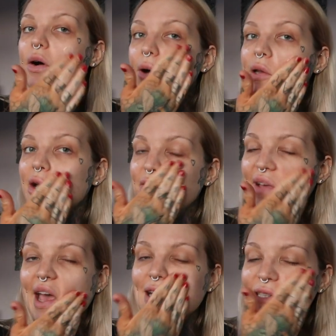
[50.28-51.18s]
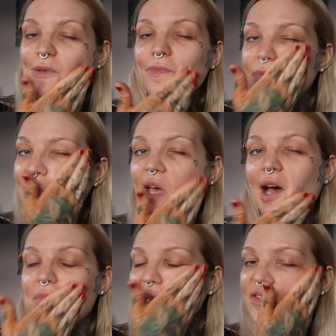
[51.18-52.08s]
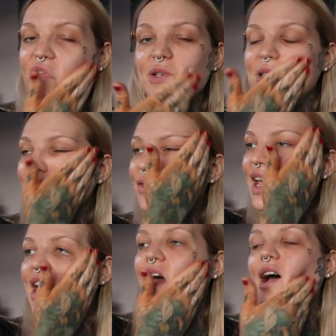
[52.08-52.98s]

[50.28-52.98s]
on your face. But it feels lovely.